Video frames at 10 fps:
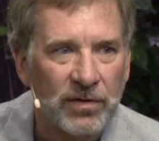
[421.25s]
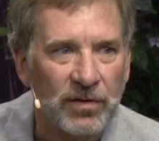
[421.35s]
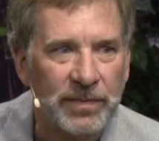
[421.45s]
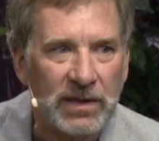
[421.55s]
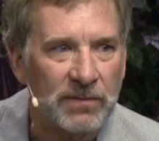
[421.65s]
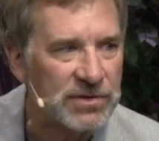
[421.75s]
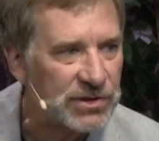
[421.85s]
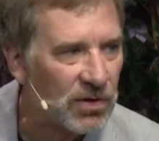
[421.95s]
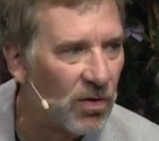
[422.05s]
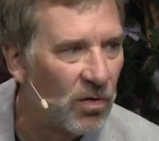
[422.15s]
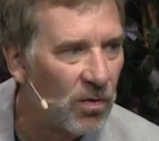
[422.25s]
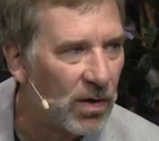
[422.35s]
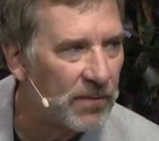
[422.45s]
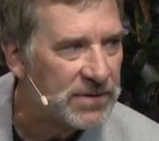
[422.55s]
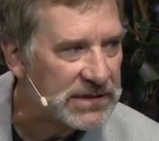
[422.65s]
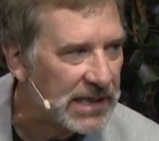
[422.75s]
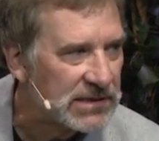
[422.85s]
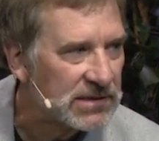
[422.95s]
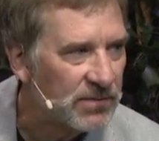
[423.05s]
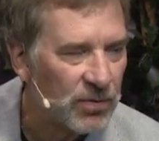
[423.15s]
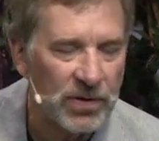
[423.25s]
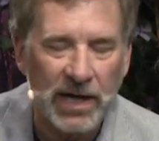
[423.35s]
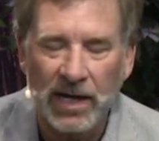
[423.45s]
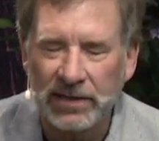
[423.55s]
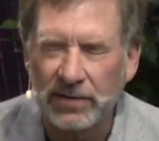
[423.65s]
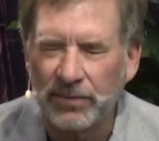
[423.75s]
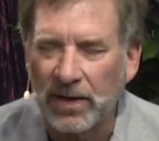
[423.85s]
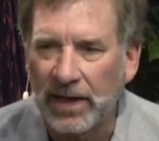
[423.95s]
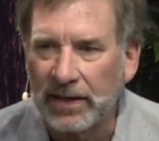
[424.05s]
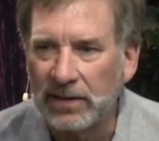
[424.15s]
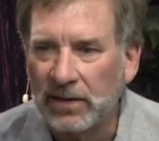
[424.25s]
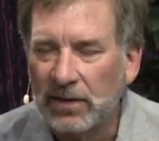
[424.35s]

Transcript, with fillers: you become so obsessed and preoccupied,